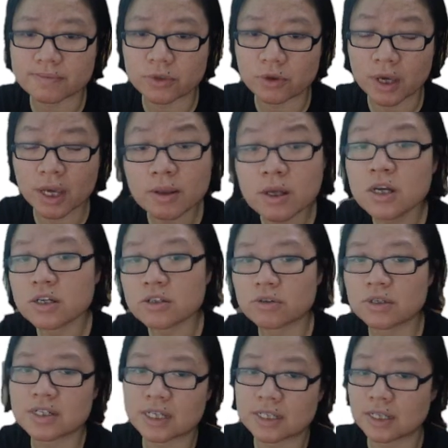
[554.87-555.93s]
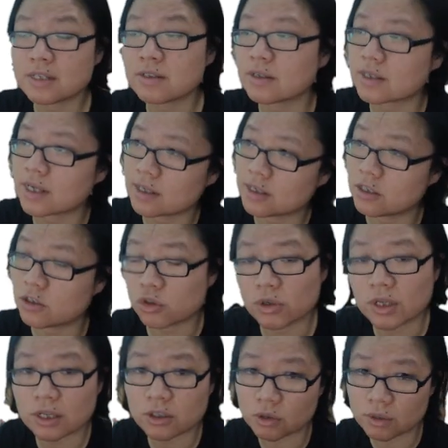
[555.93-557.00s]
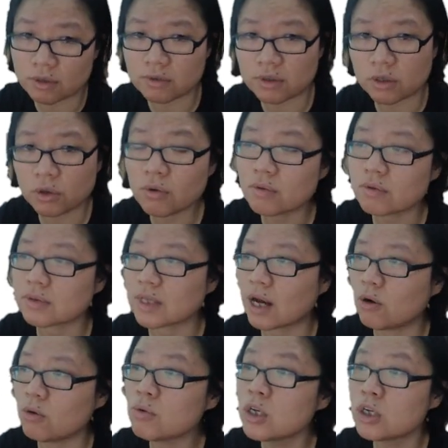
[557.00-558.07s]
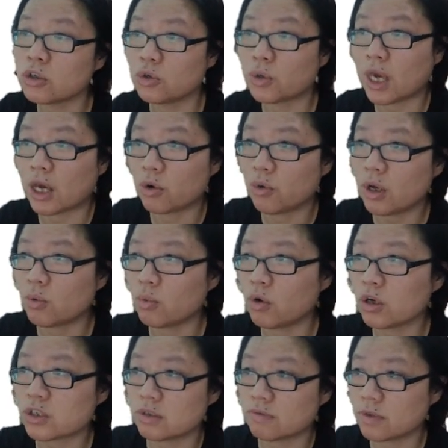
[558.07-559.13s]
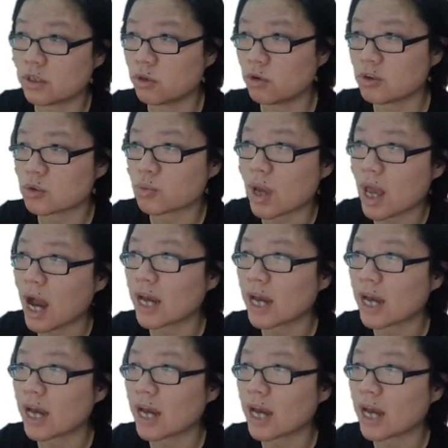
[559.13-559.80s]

Okay, so this, this is an introductory video. Now you can go and watch the videos where I